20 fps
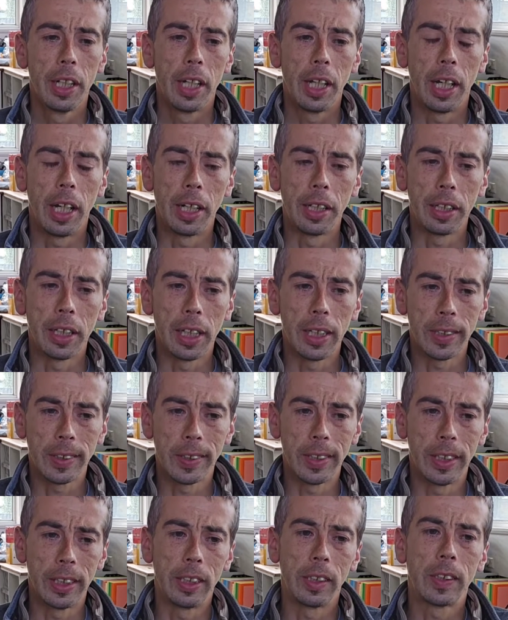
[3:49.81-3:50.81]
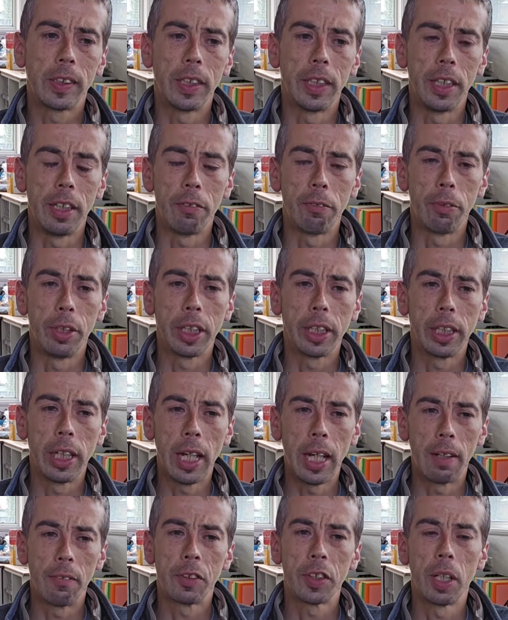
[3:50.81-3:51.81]
and as Dean said, if we could
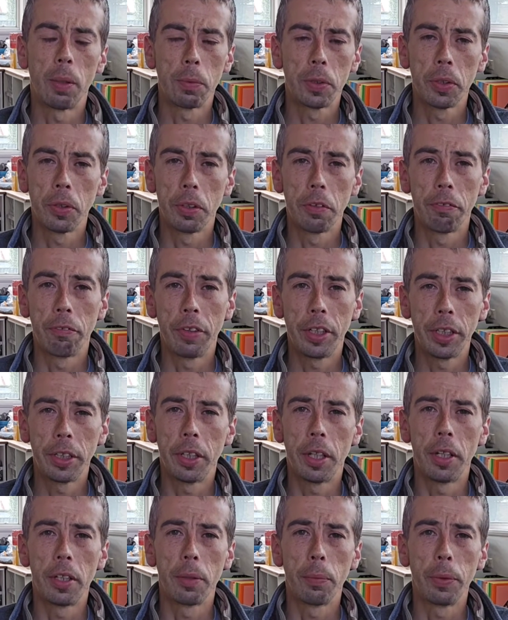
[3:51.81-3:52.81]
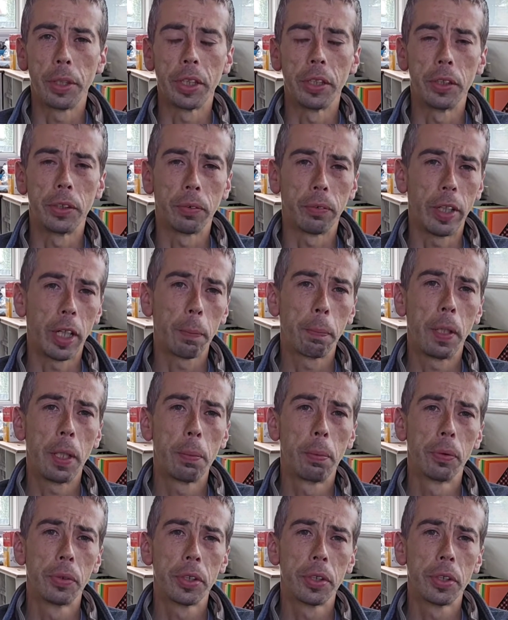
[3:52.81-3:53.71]
have some sort of video that we could direct people